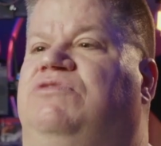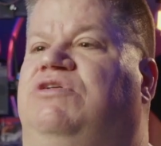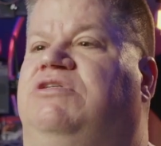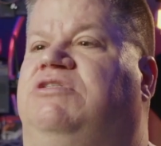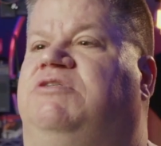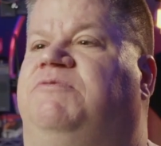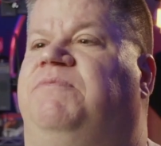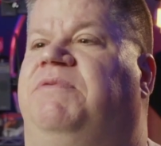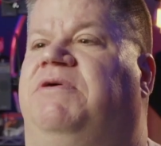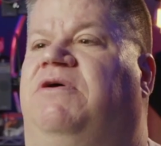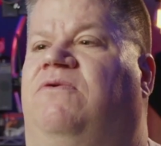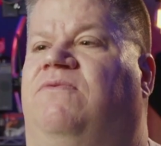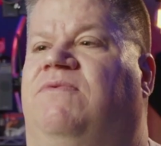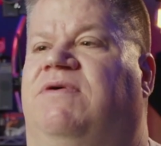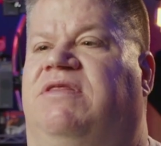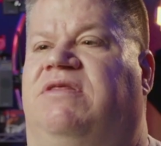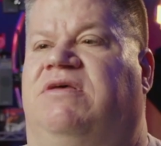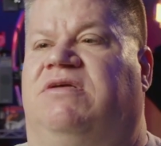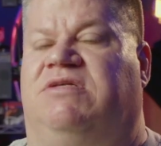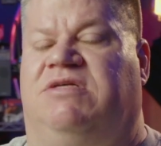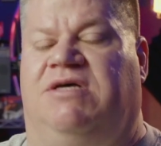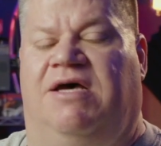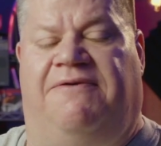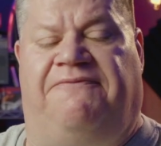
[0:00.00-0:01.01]
It's built with
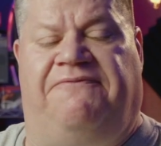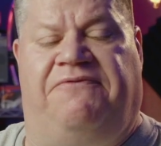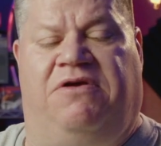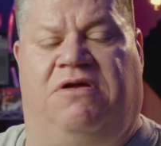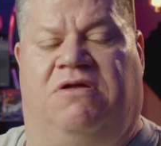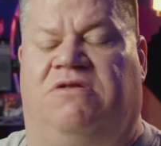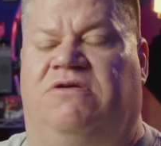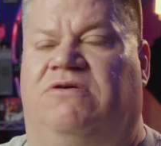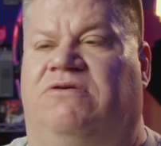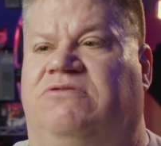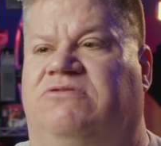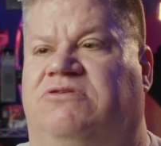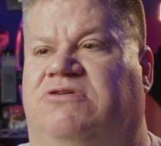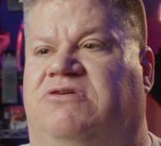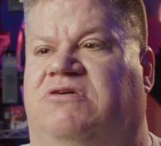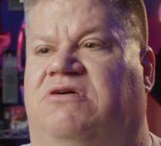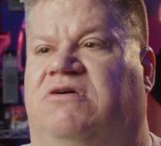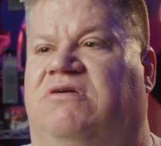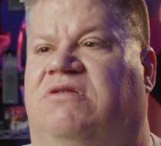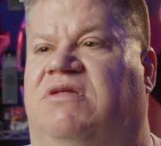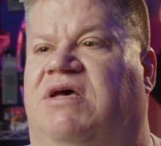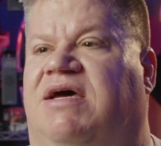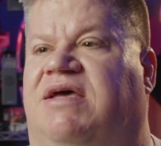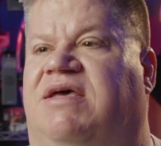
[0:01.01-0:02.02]
a tough
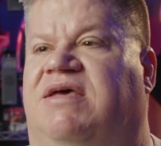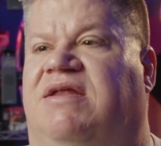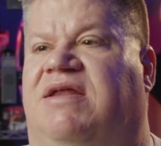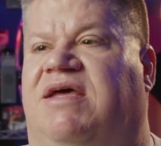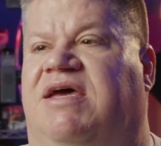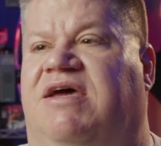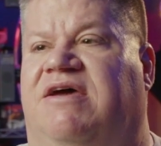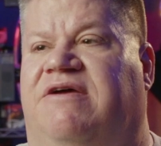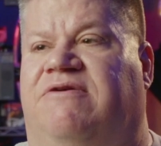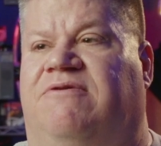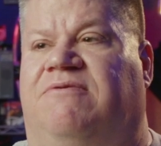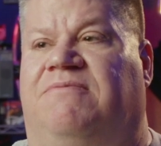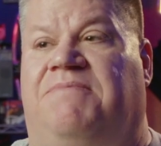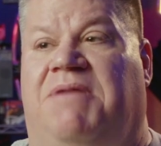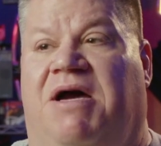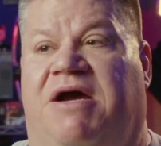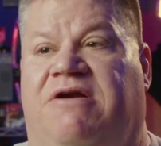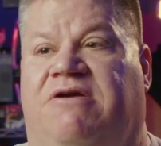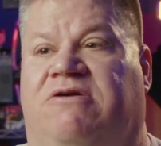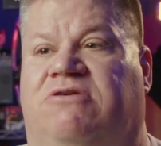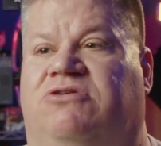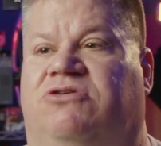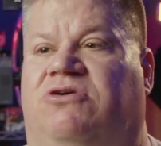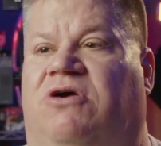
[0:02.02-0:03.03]
enclosure that can handle
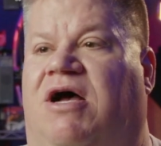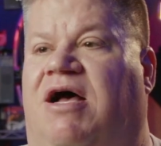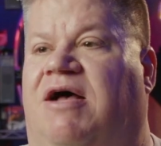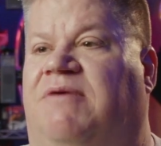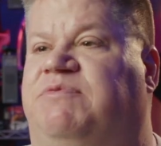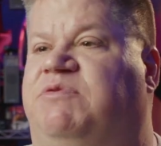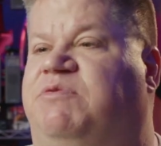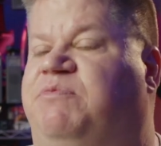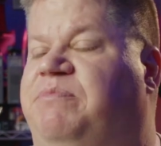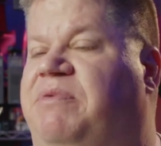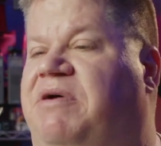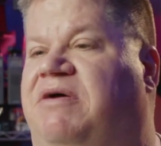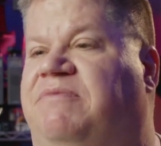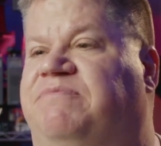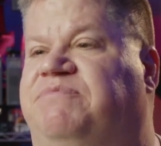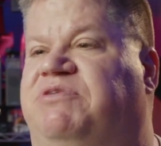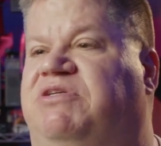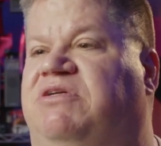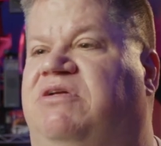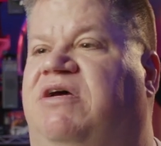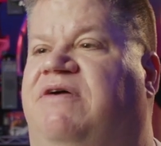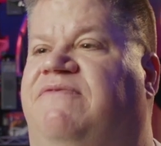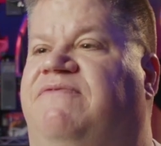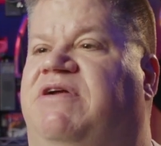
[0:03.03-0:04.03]
minor drops,
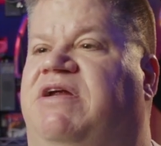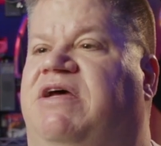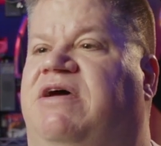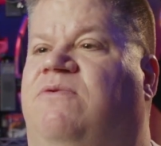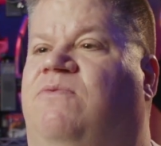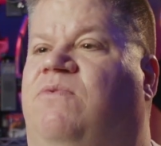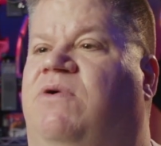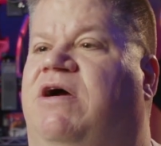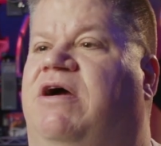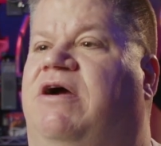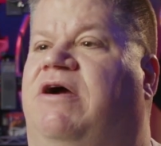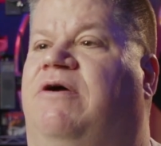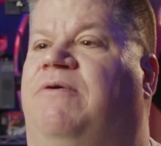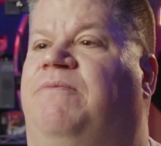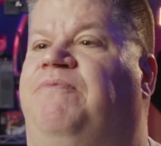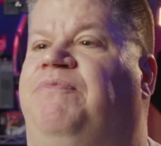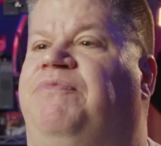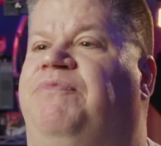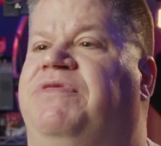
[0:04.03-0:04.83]
bumps, and everyday wear.